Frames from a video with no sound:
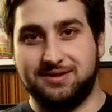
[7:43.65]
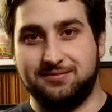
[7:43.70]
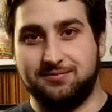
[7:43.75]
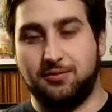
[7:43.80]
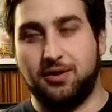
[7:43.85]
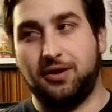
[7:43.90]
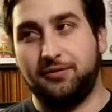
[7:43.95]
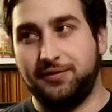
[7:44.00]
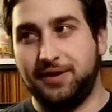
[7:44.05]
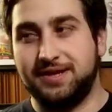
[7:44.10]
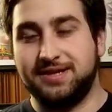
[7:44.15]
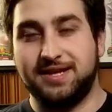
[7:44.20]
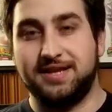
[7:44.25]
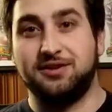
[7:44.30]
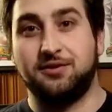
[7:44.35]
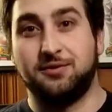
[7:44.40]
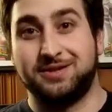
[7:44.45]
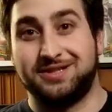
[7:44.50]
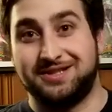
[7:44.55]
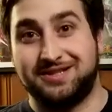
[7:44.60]
well,
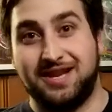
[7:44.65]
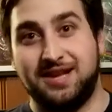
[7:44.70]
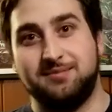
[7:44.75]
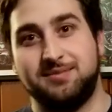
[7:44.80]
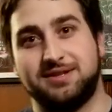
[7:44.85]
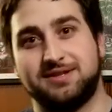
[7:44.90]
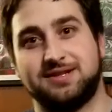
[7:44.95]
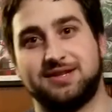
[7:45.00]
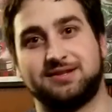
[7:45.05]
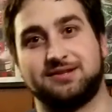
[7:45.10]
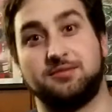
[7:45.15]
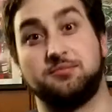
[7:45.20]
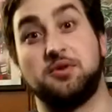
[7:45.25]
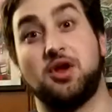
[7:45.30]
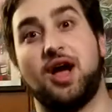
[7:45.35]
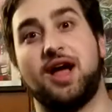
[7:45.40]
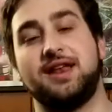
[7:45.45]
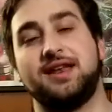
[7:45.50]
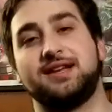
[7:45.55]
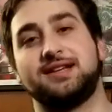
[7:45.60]
Nintendo Entertainment System,
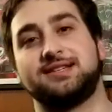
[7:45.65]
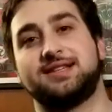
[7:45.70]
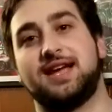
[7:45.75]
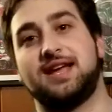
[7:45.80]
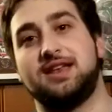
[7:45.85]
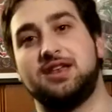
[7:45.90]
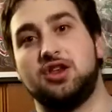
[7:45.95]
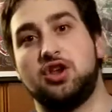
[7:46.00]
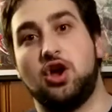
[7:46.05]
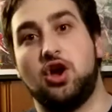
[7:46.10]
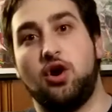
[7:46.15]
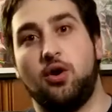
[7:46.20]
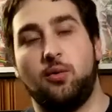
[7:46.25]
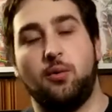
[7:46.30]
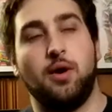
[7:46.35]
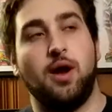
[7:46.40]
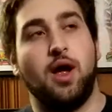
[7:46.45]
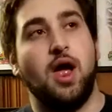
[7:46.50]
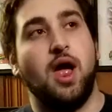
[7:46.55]
not Nintendo.